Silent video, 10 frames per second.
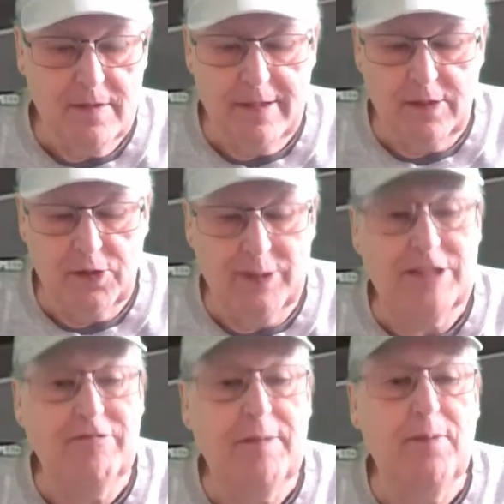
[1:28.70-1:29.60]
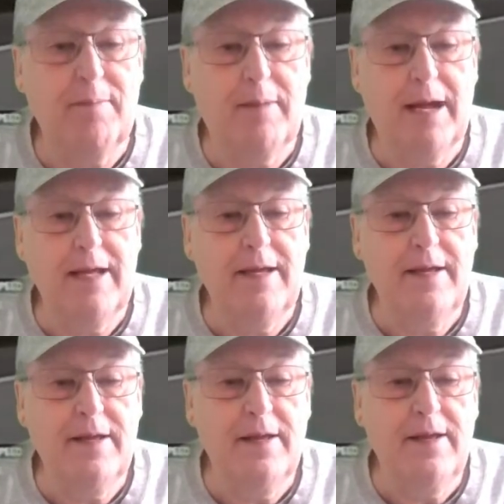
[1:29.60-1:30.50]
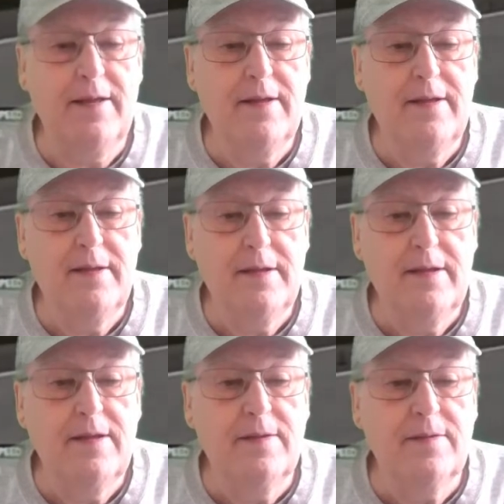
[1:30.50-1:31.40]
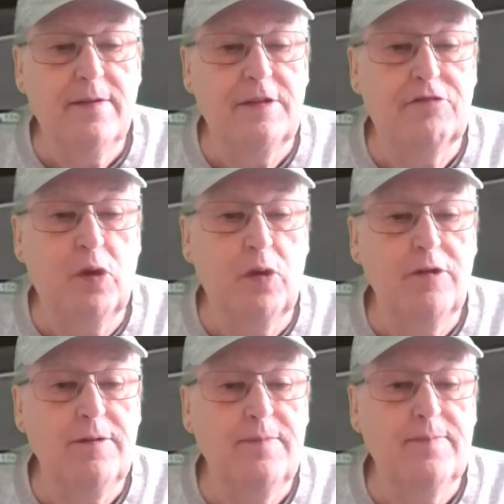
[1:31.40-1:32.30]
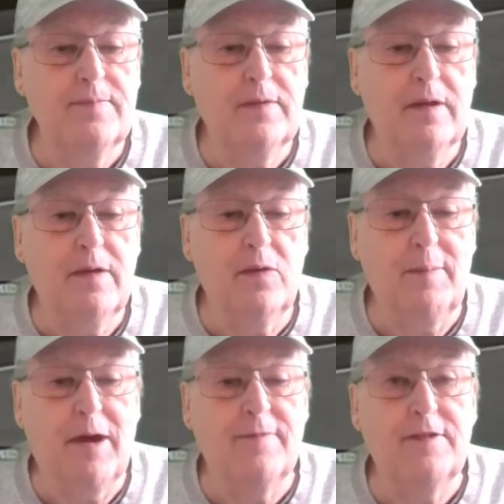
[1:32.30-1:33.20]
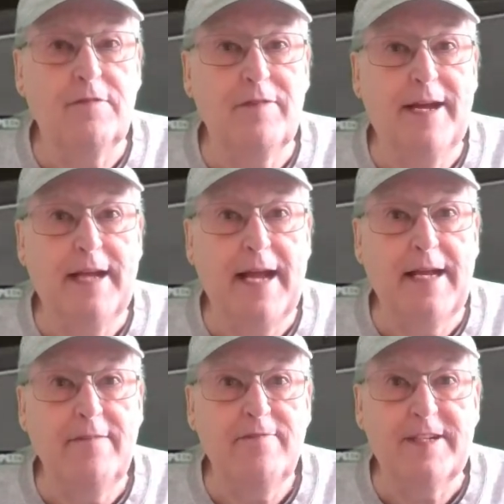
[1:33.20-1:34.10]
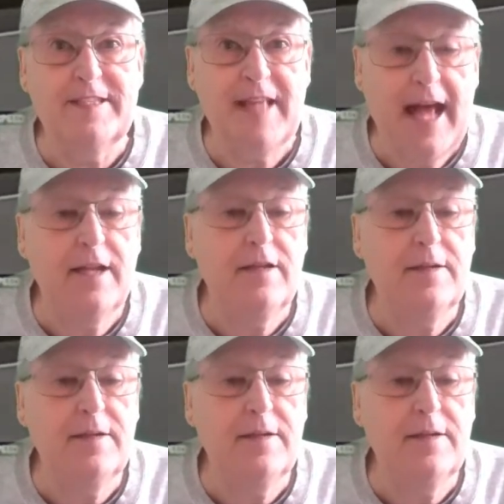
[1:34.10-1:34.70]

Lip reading: With a twist grip on my controller. Oh, I'm off to the right. I can fix that.